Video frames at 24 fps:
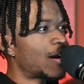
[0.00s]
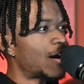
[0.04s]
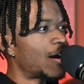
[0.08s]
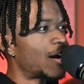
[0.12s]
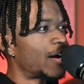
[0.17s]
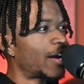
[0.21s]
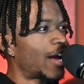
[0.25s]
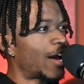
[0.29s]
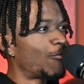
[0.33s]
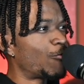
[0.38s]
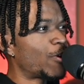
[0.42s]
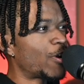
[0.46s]
I,
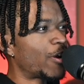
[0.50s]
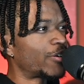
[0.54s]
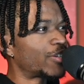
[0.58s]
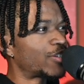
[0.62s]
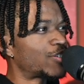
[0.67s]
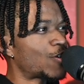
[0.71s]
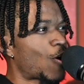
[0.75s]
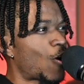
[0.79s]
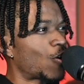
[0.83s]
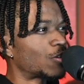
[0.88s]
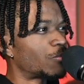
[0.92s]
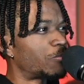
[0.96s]
I, we already
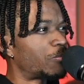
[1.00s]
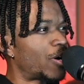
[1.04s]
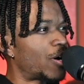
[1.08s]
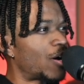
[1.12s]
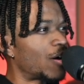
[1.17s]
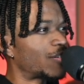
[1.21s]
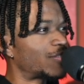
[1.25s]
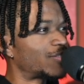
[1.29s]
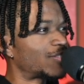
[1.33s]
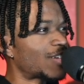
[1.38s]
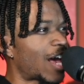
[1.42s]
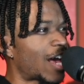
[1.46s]
talked
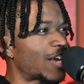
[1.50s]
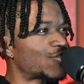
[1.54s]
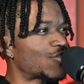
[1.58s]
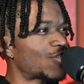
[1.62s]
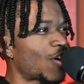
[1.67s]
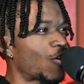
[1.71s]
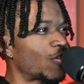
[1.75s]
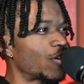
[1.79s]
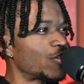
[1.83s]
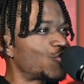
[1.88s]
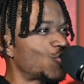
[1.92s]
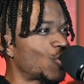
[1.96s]
Bucks. I
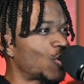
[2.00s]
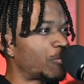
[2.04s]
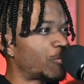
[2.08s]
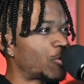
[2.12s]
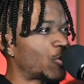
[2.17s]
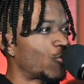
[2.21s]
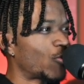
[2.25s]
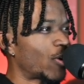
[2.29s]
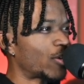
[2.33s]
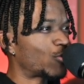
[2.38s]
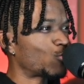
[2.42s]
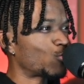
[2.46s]
saw the Jerami
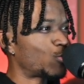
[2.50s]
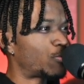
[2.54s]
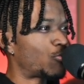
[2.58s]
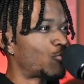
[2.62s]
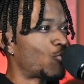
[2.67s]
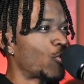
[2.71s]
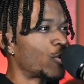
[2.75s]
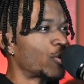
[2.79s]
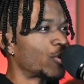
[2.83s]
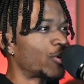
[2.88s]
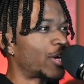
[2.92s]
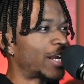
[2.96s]
Grant three
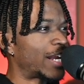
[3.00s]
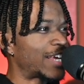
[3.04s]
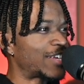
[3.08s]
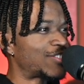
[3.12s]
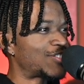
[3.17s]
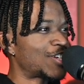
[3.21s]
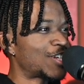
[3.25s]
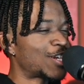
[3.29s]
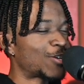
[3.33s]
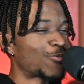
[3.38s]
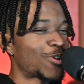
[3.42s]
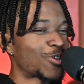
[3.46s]
pointer, and I
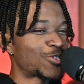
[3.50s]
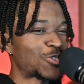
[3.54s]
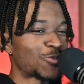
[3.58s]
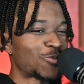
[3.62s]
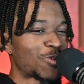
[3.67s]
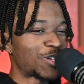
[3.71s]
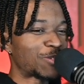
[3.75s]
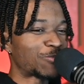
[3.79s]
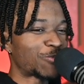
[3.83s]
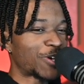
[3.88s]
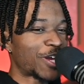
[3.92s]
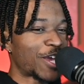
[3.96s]
see that Russell
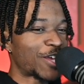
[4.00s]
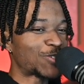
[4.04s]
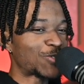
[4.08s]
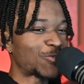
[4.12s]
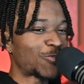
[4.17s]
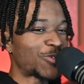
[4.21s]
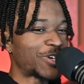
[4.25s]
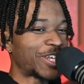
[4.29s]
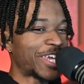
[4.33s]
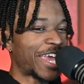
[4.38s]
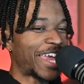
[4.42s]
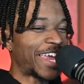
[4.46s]
Westbrook had
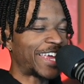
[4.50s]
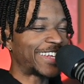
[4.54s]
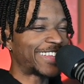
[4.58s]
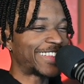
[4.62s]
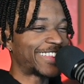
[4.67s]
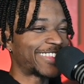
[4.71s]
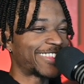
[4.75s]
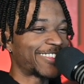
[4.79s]
28,